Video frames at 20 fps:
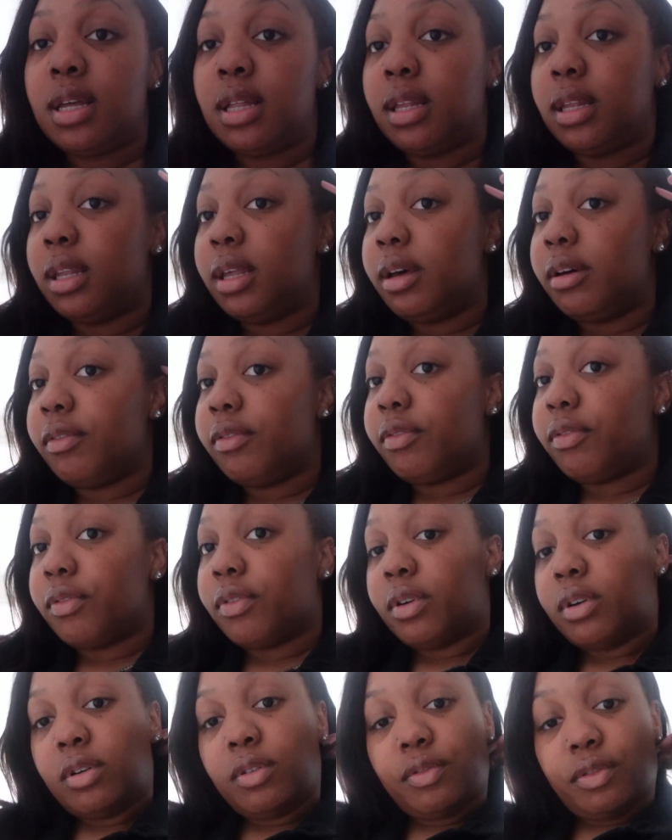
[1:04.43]

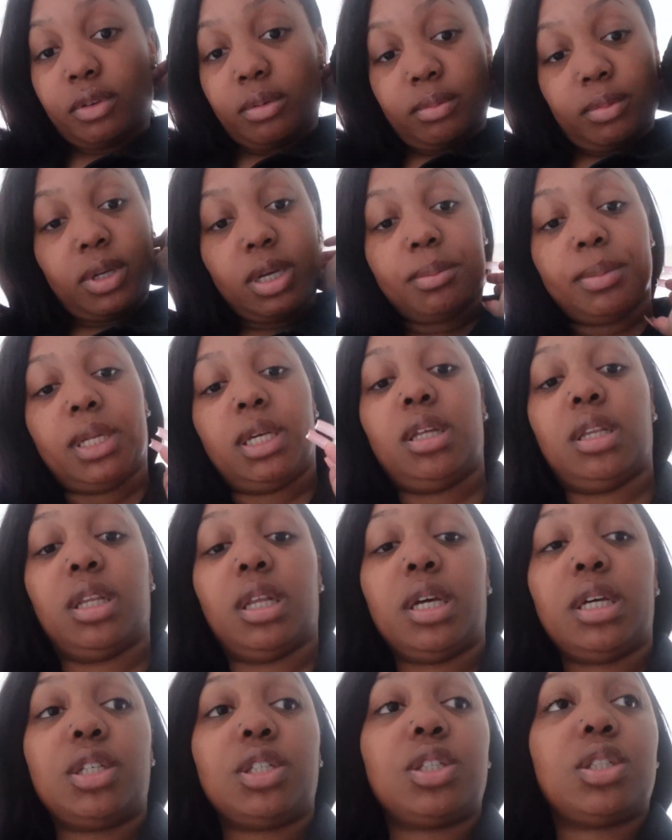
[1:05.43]
left from coming to eat
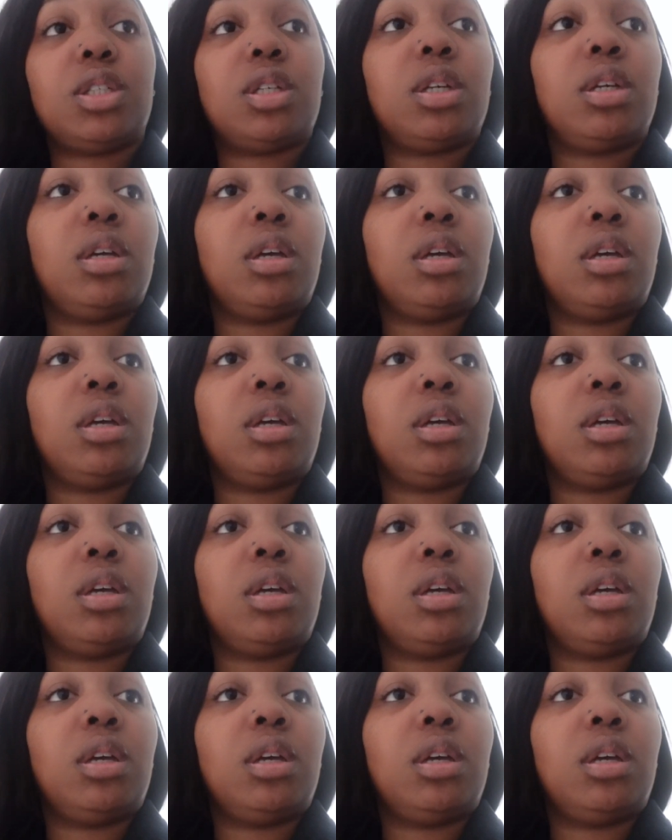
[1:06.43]
lunch